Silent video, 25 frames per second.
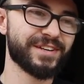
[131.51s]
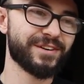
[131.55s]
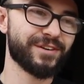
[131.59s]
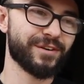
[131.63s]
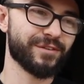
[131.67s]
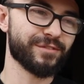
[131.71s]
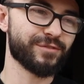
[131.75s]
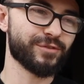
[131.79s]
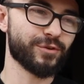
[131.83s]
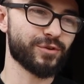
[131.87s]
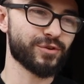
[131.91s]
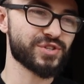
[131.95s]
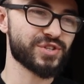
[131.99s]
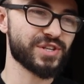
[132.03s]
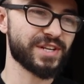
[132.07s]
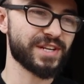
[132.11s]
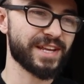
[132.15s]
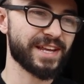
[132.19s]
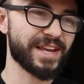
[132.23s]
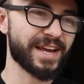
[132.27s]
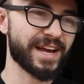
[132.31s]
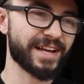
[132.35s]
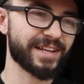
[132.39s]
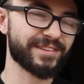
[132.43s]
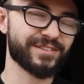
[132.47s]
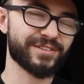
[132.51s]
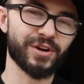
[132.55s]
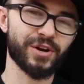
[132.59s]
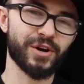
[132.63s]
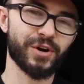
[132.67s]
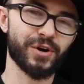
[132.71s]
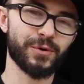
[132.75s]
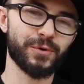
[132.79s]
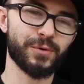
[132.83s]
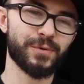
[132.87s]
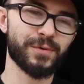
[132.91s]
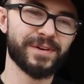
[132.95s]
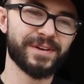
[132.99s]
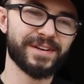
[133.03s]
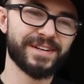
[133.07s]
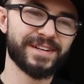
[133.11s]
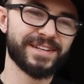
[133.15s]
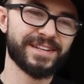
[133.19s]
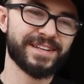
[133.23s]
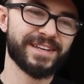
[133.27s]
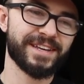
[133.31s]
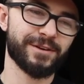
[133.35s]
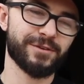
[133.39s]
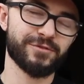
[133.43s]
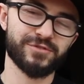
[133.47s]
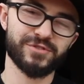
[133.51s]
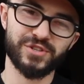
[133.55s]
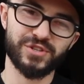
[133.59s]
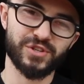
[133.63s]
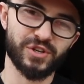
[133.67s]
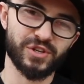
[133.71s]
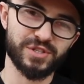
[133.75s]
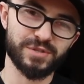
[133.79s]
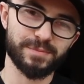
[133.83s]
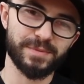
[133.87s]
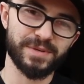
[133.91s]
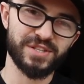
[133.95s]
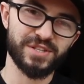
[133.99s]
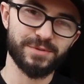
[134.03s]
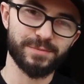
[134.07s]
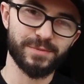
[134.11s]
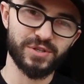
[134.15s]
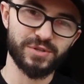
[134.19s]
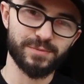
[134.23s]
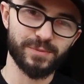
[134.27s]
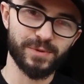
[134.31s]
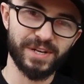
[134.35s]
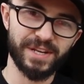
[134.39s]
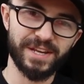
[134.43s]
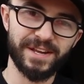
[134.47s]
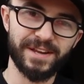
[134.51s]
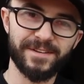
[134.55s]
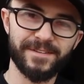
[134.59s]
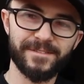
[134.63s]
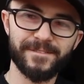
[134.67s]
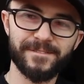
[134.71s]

Unfortunately, it had to go. It was just costing me too much money.